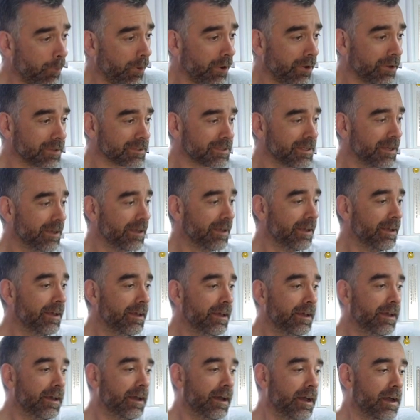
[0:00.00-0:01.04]
But,
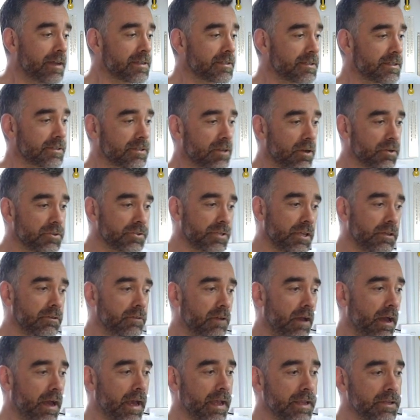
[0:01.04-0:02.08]
as it turns
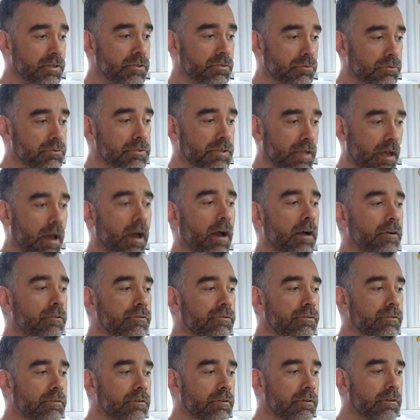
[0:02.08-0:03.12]
out, I don't
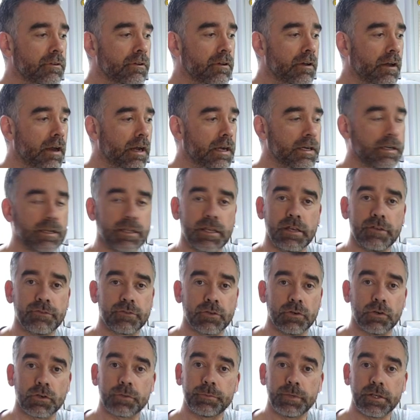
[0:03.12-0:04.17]
have
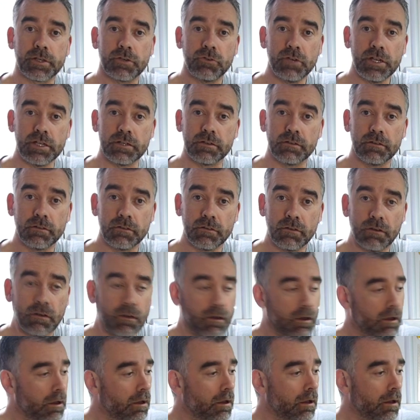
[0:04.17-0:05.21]
RAF Cockpit Green.
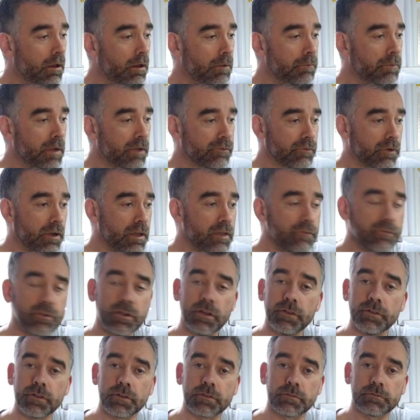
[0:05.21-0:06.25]
I've got
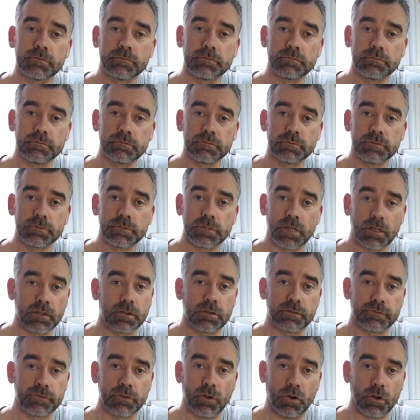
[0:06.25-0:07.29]
every other
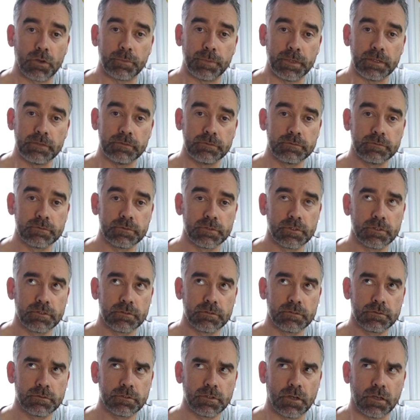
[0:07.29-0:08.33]
colour of cockpit
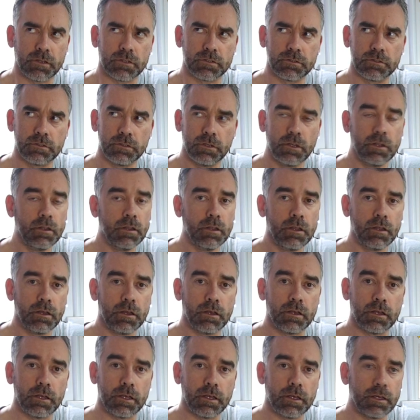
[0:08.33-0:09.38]
colour,
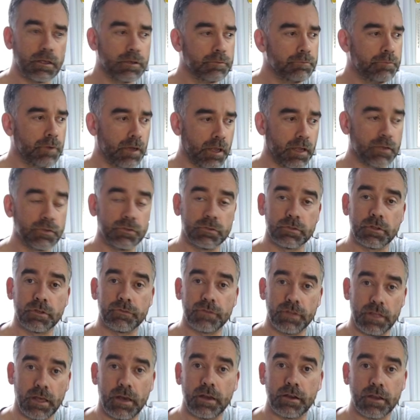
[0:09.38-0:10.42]
but I don't
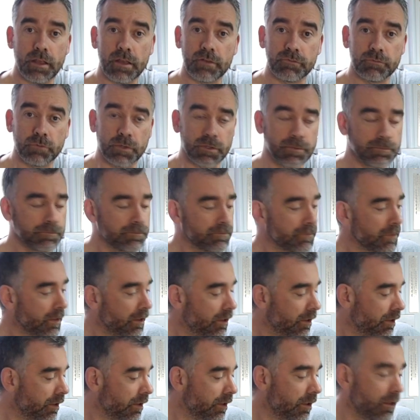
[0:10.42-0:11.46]
have the RAF one.
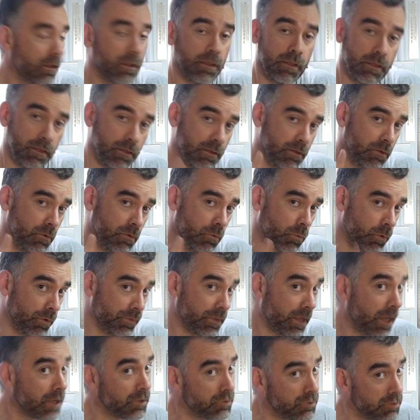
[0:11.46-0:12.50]

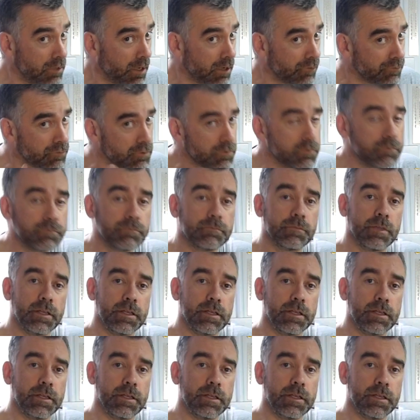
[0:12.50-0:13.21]
One that I do have though